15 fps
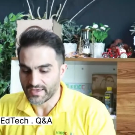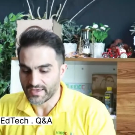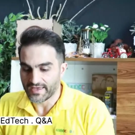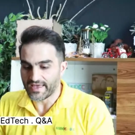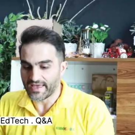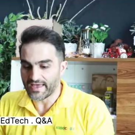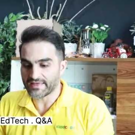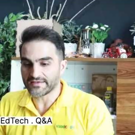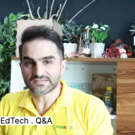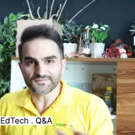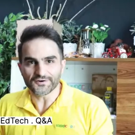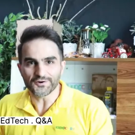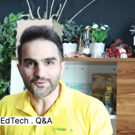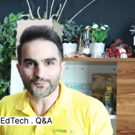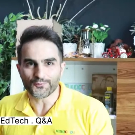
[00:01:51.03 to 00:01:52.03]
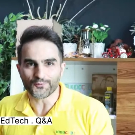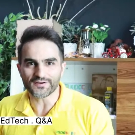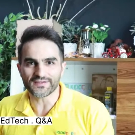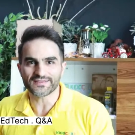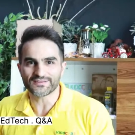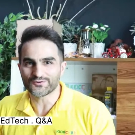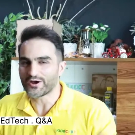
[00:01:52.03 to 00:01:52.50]
And it's very
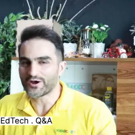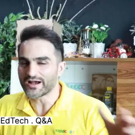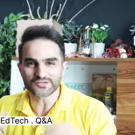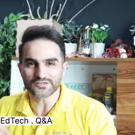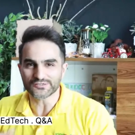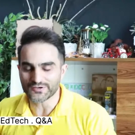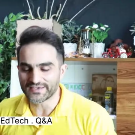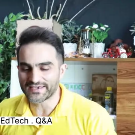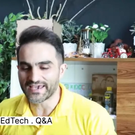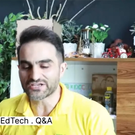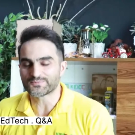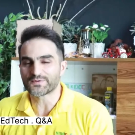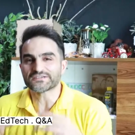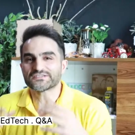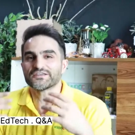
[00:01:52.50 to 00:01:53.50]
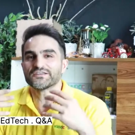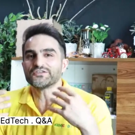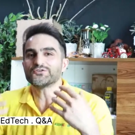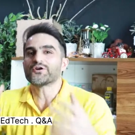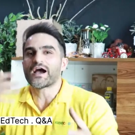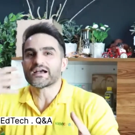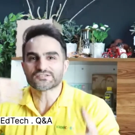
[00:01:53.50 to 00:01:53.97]
important that you guys also engage because I need
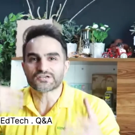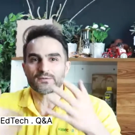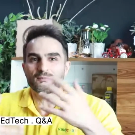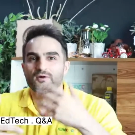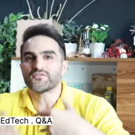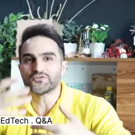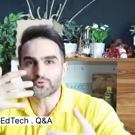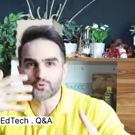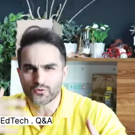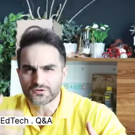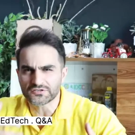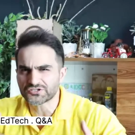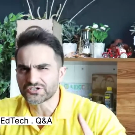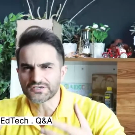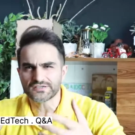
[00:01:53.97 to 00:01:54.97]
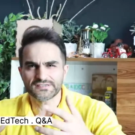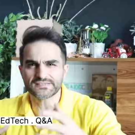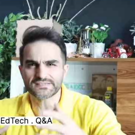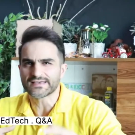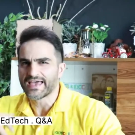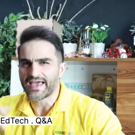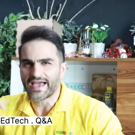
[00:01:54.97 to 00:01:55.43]
you guys to come up with your
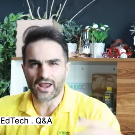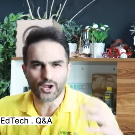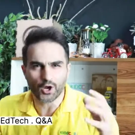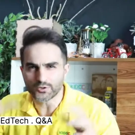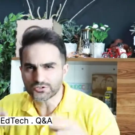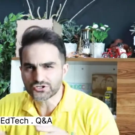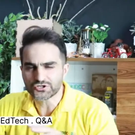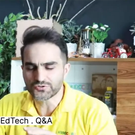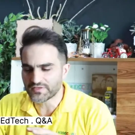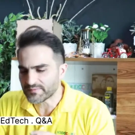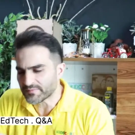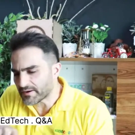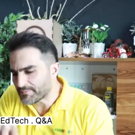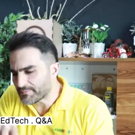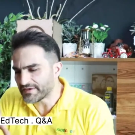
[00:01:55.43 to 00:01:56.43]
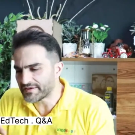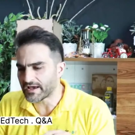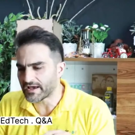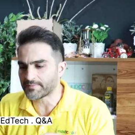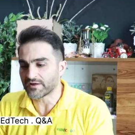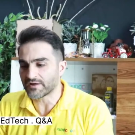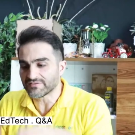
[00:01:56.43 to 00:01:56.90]
questions and I go through them and I pick
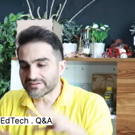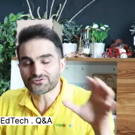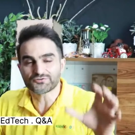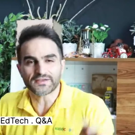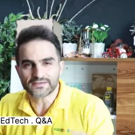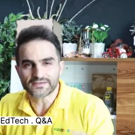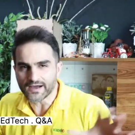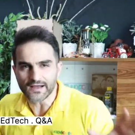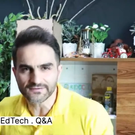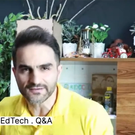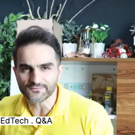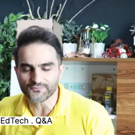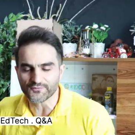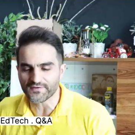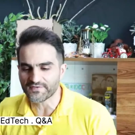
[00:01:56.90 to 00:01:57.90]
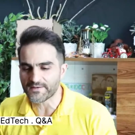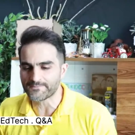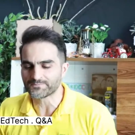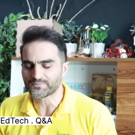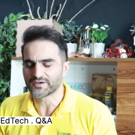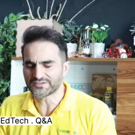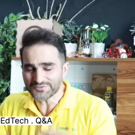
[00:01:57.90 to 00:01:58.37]
them and I will create content for them.
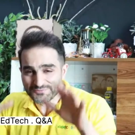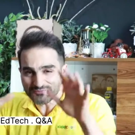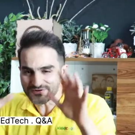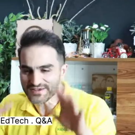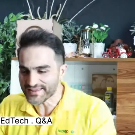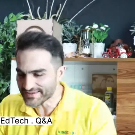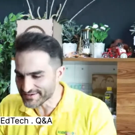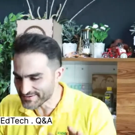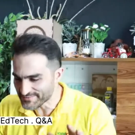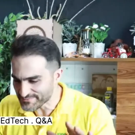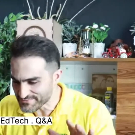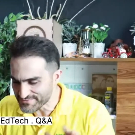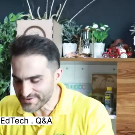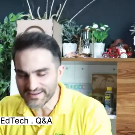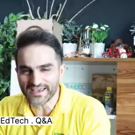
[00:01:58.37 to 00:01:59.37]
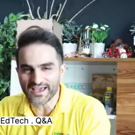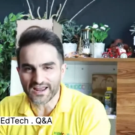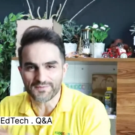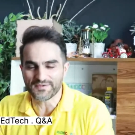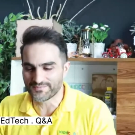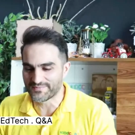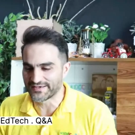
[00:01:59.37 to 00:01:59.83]
It's really, really going
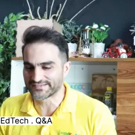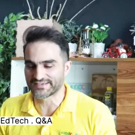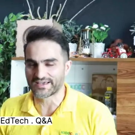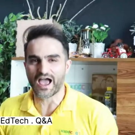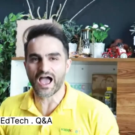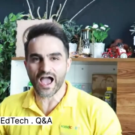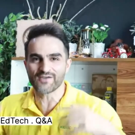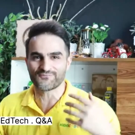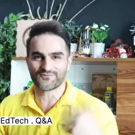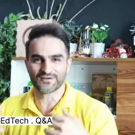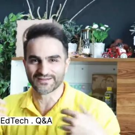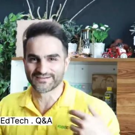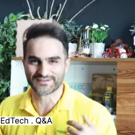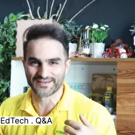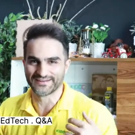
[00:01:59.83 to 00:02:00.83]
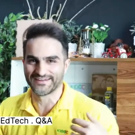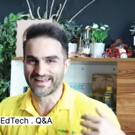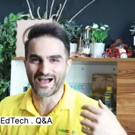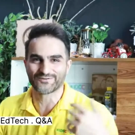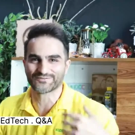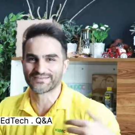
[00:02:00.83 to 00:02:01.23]
to be amazing. I feel really now the